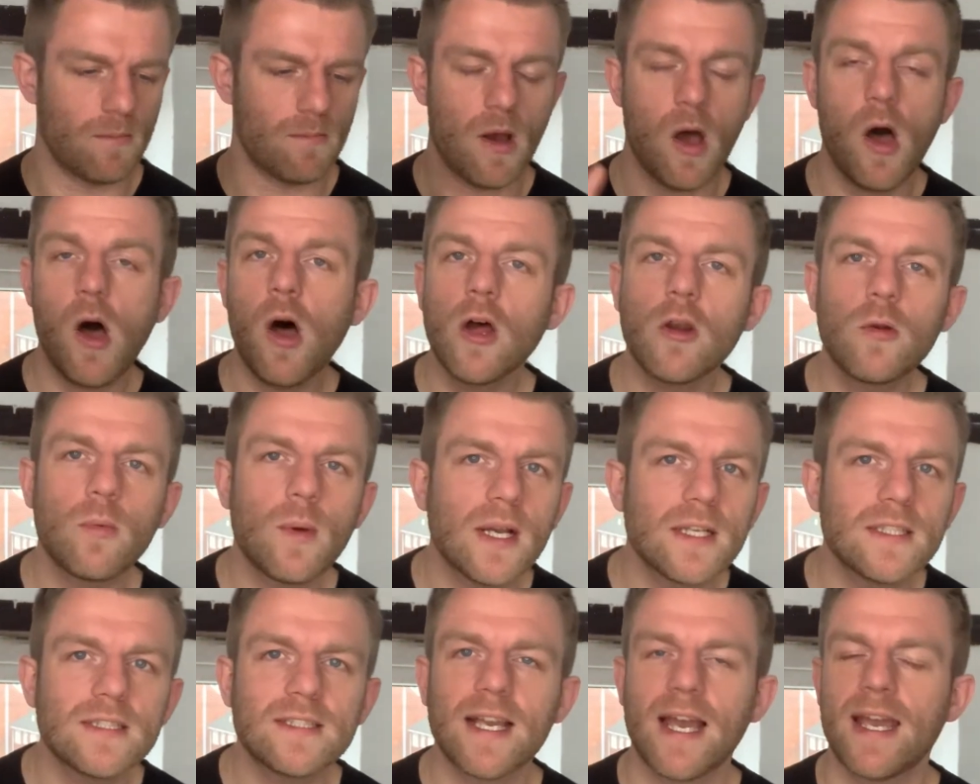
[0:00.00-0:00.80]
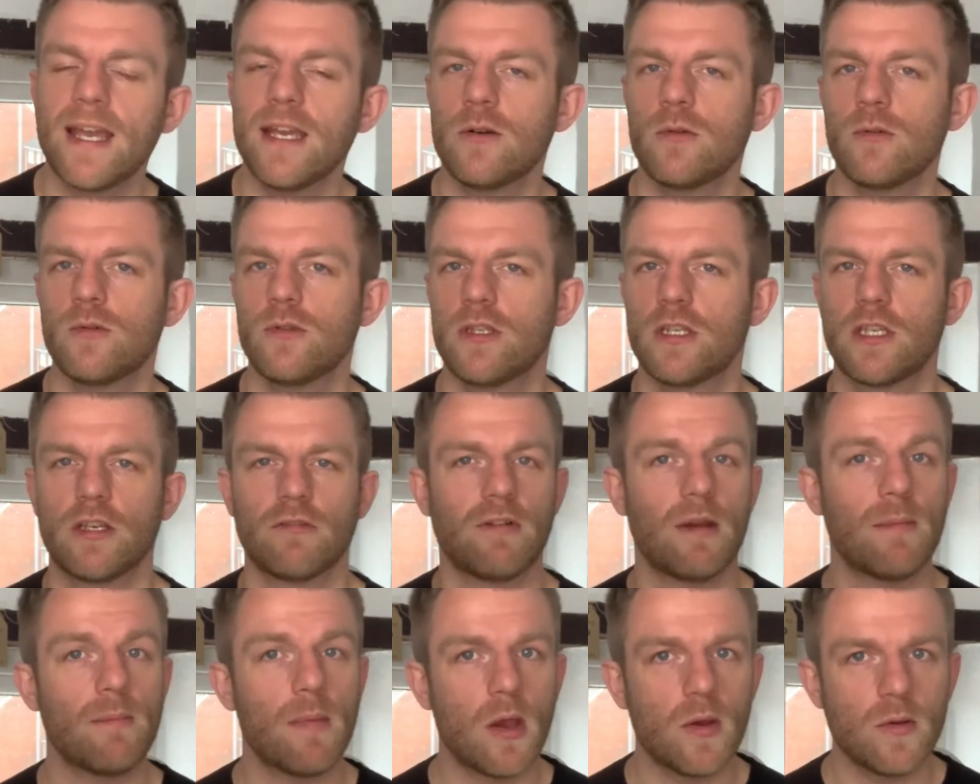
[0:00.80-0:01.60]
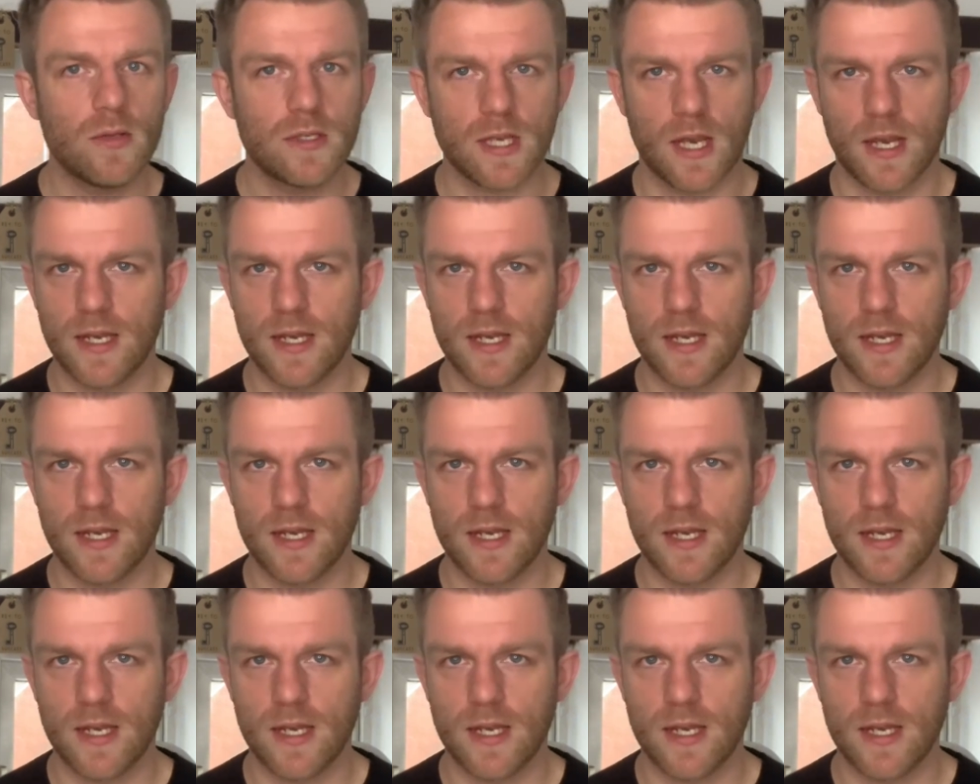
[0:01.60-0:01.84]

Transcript: hardware sales to remote